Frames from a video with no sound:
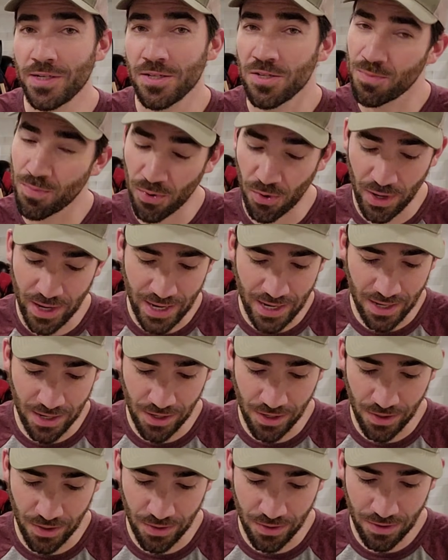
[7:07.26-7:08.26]
was
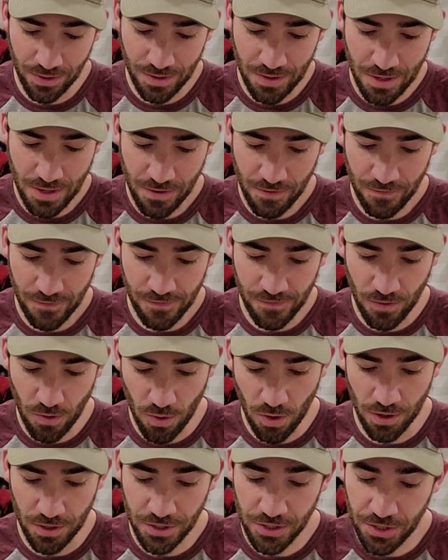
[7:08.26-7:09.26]
brand new,
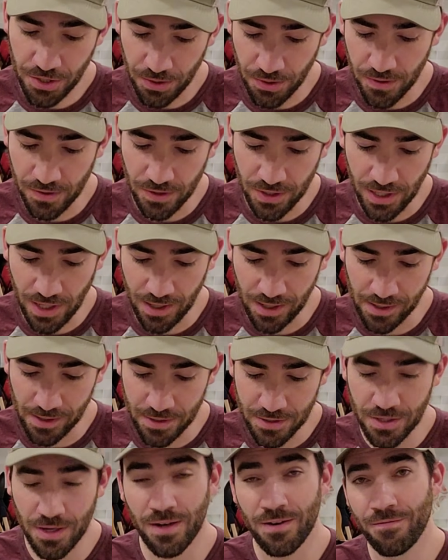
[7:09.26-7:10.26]
for
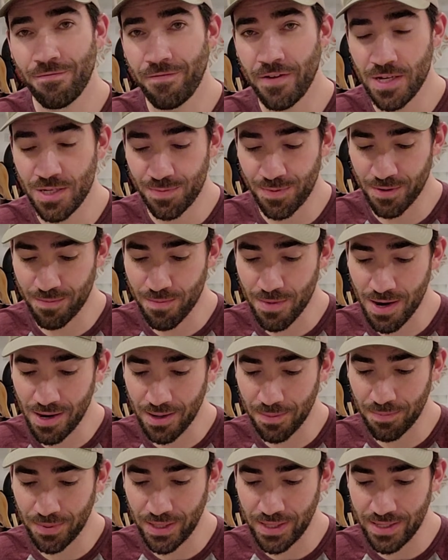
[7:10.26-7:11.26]
$200 on Facebook
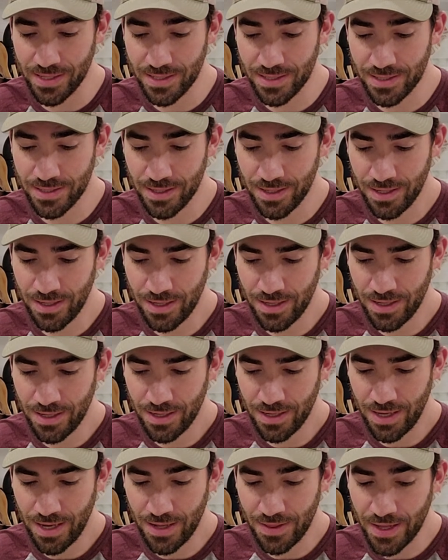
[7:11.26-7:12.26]
Marketplace.
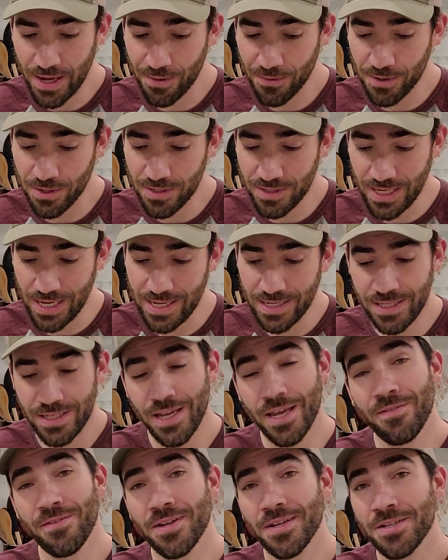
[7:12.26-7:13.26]
And that was a
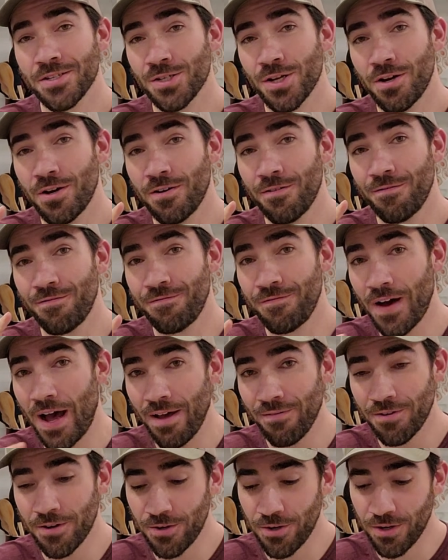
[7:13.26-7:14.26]
savings of
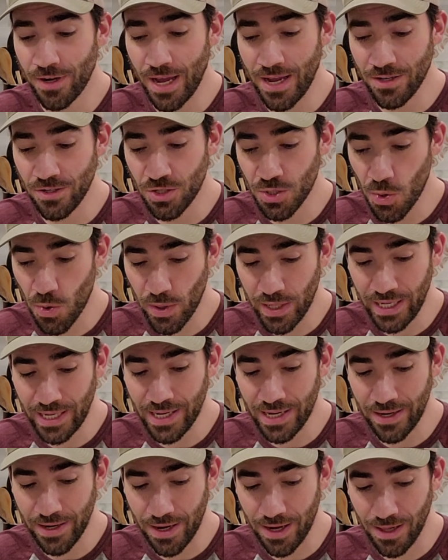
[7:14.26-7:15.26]

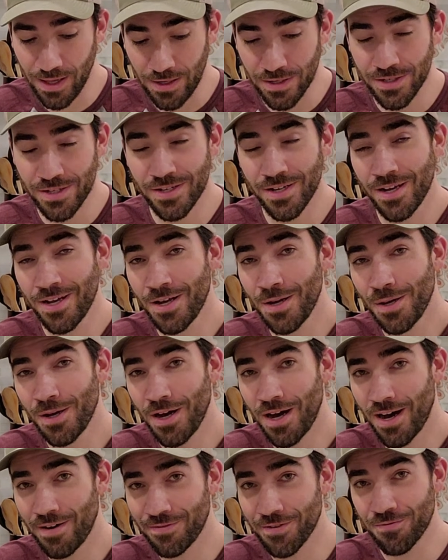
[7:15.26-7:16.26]
$529
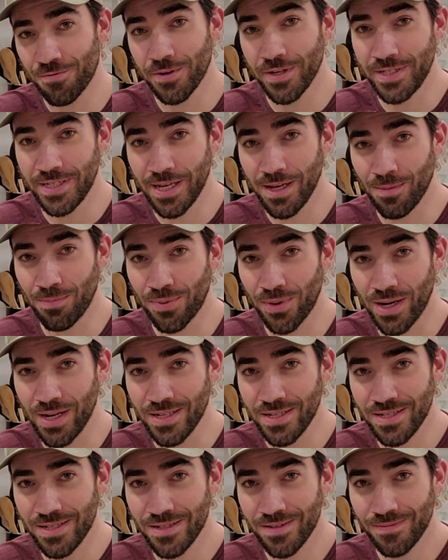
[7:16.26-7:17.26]
off of retail
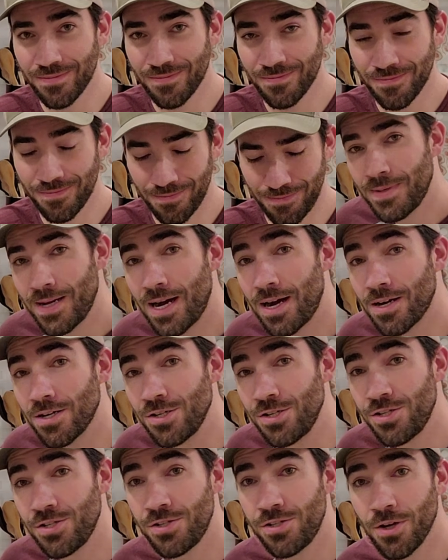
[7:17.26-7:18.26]
price.
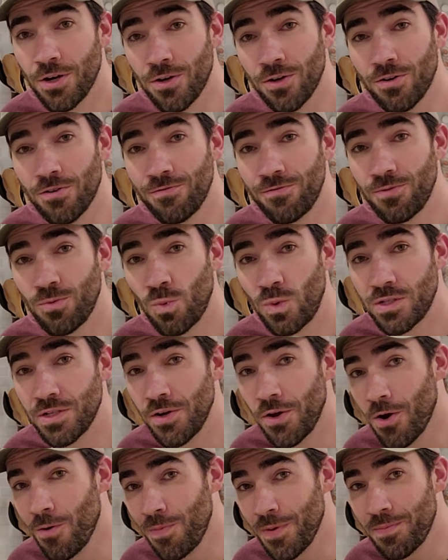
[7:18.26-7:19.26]
Our stove
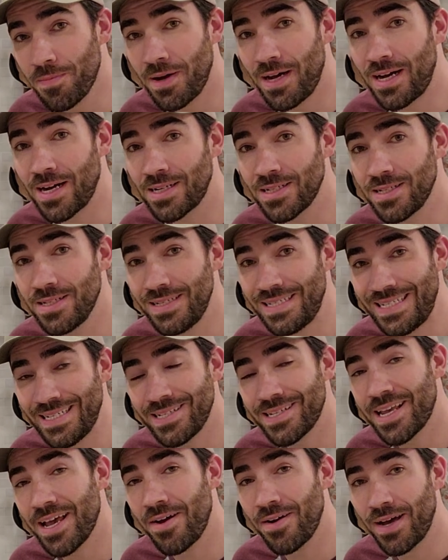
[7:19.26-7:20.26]
was an open box
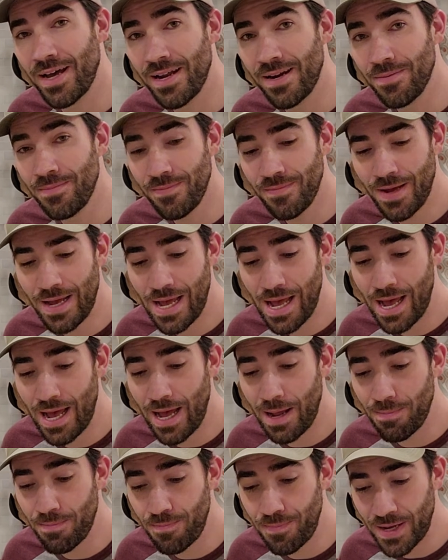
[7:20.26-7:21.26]
discount item
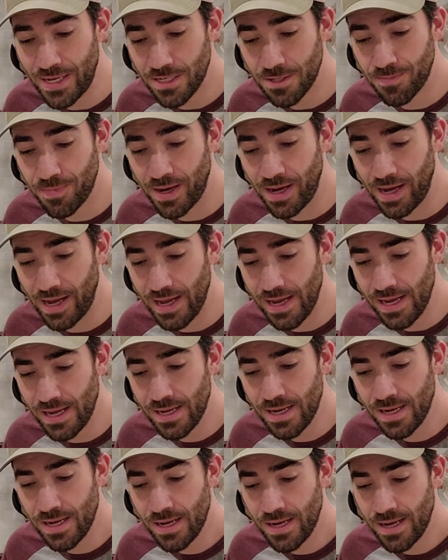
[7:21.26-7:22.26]
at Best Buy.